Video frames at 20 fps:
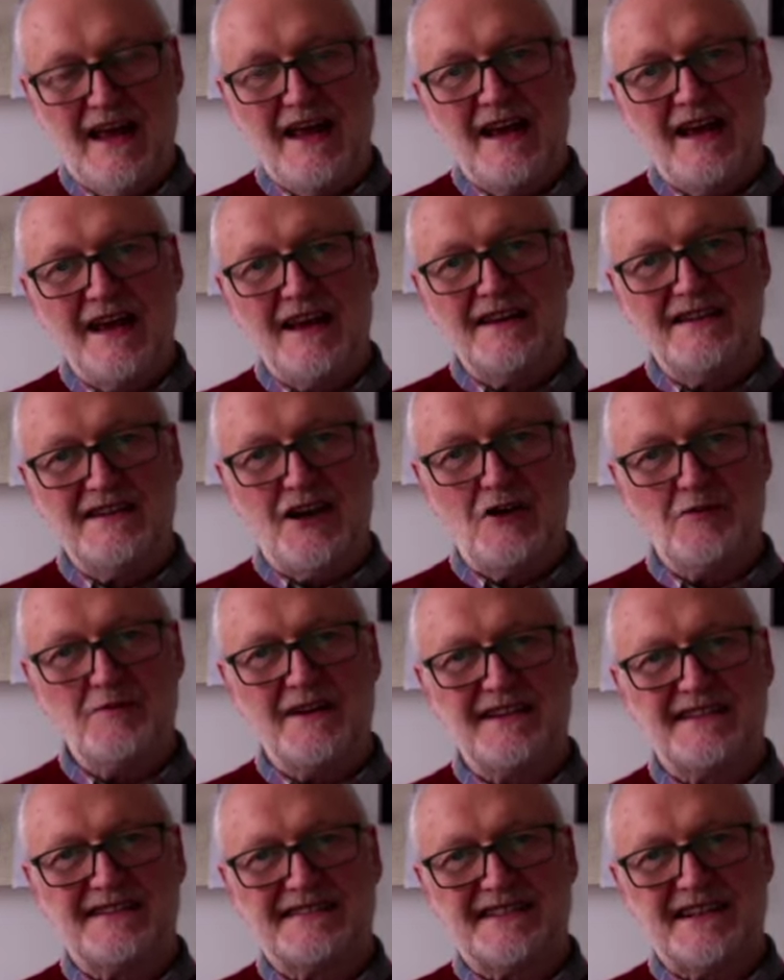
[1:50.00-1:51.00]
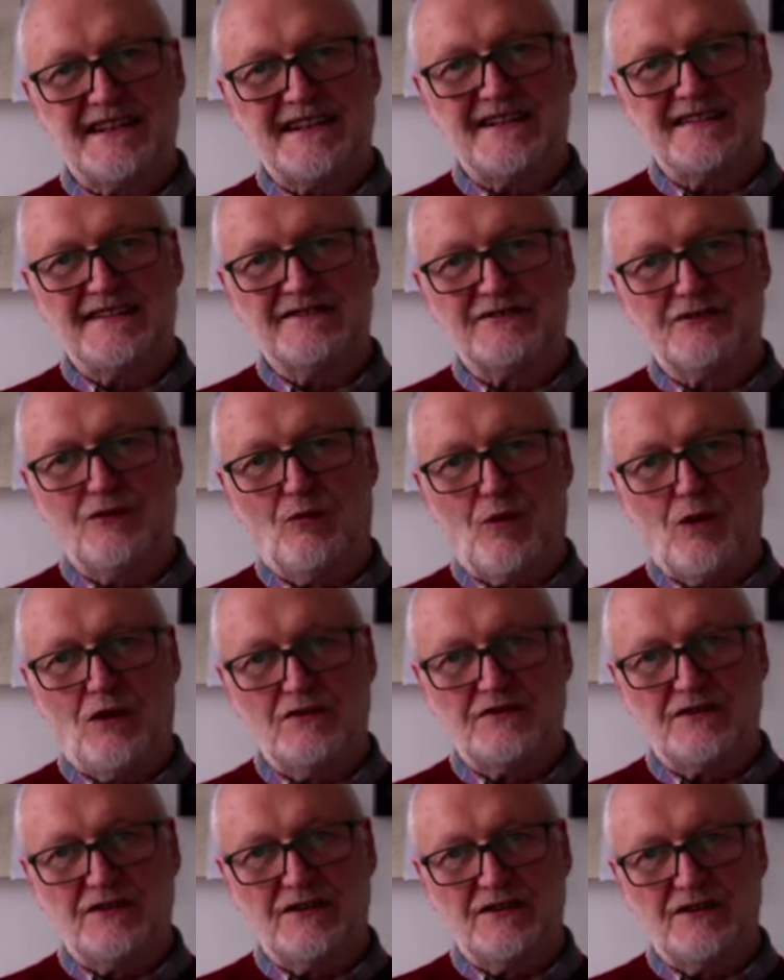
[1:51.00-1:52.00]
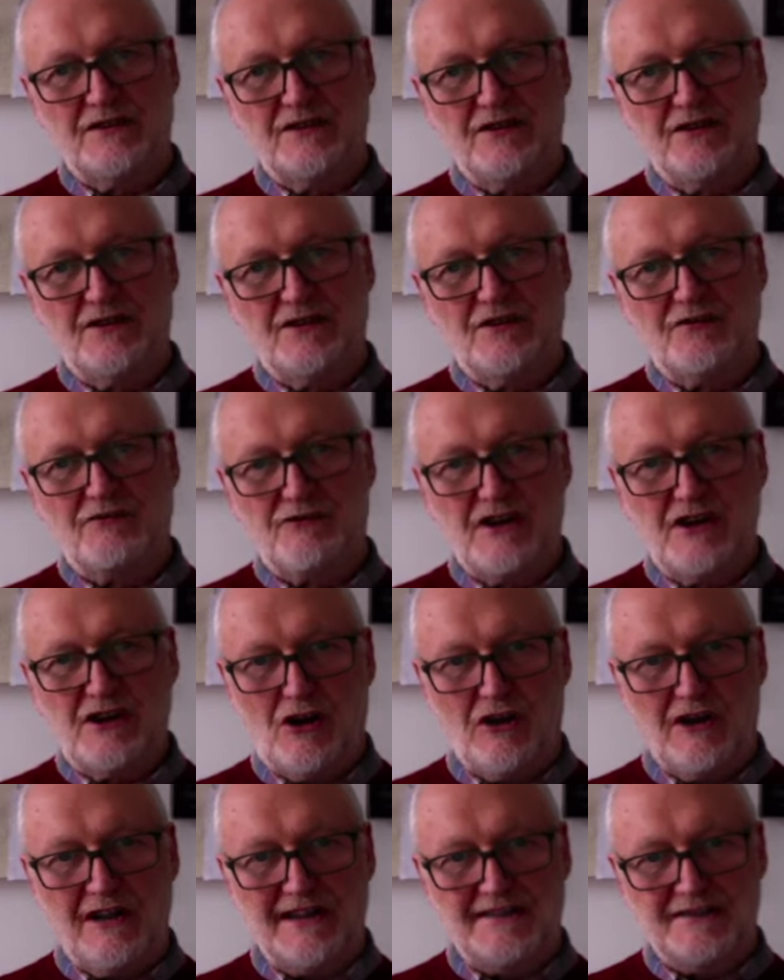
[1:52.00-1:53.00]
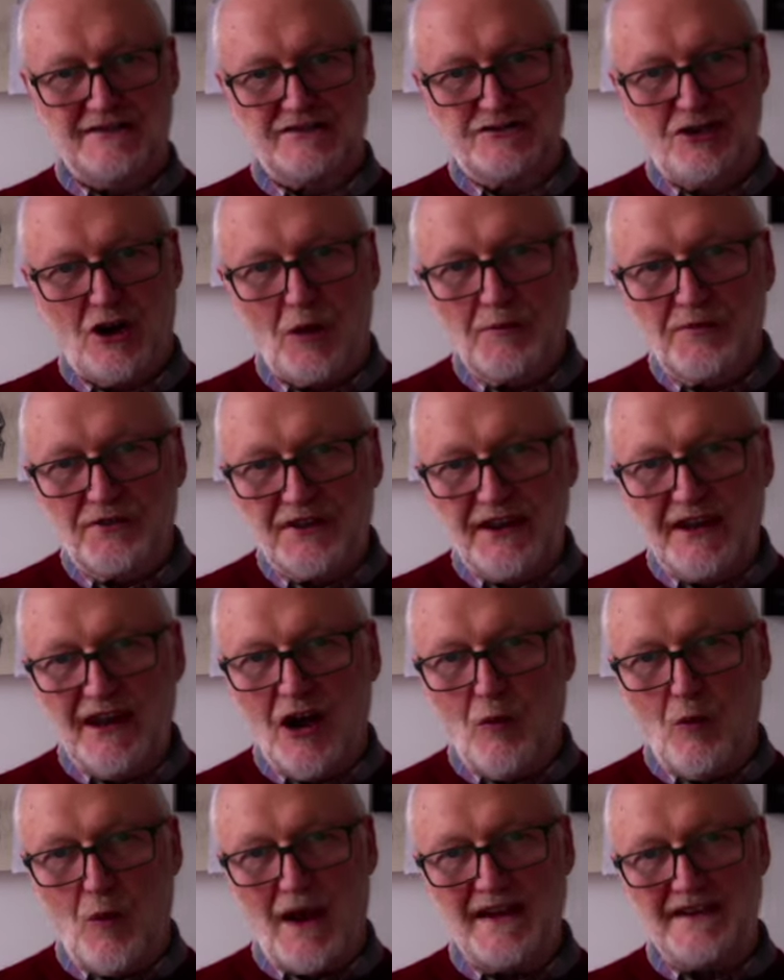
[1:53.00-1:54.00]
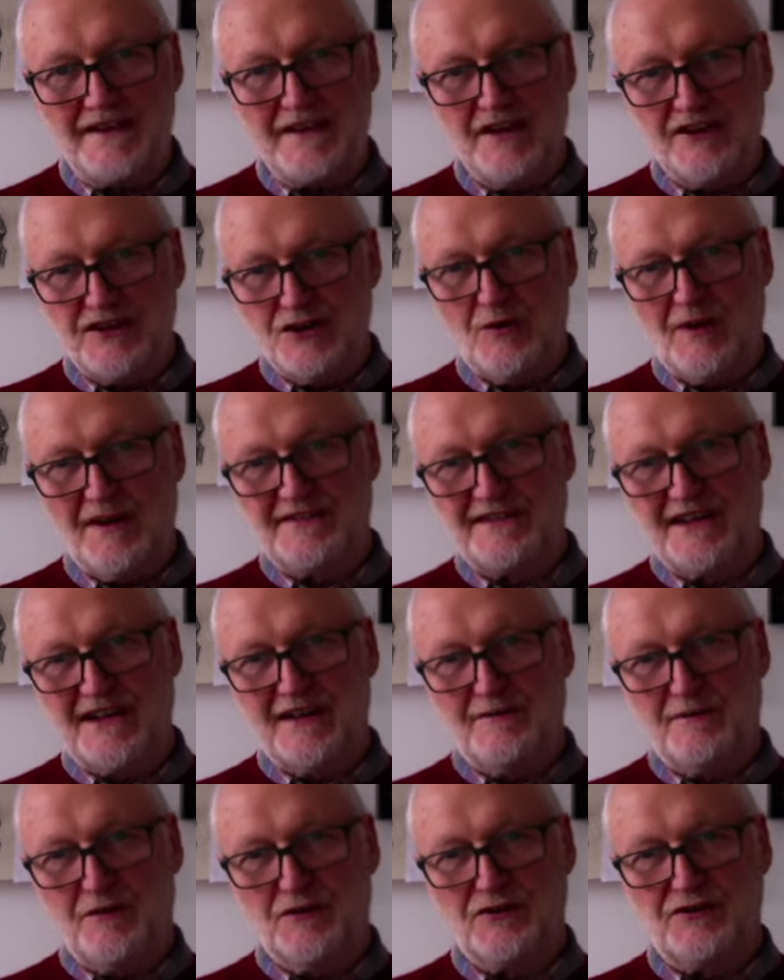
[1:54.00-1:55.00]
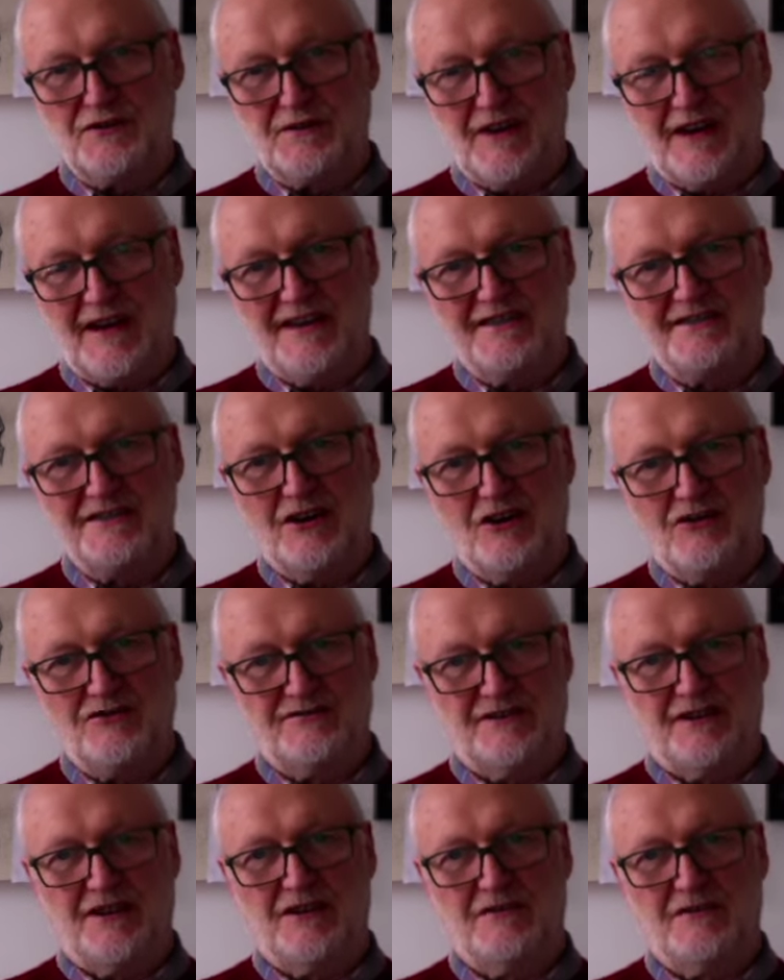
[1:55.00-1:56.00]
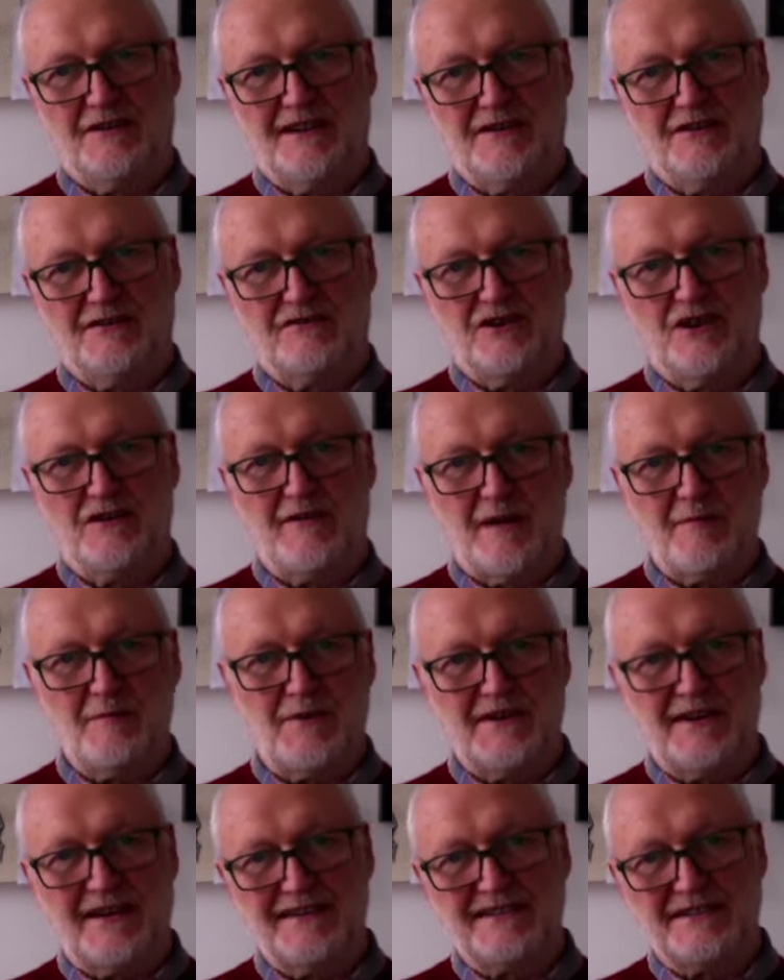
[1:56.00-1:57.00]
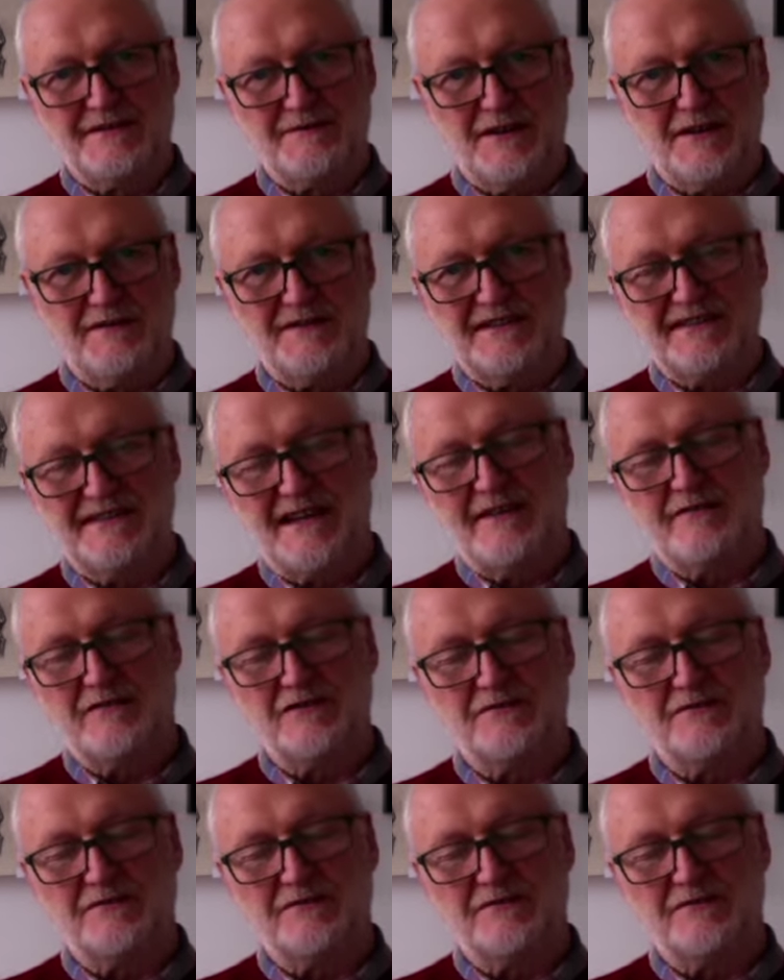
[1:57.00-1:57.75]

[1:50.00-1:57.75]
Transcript: In the opening scenes, Walter, three colleagues and Topsy await a US Air Force flight to Oslo in November 1957.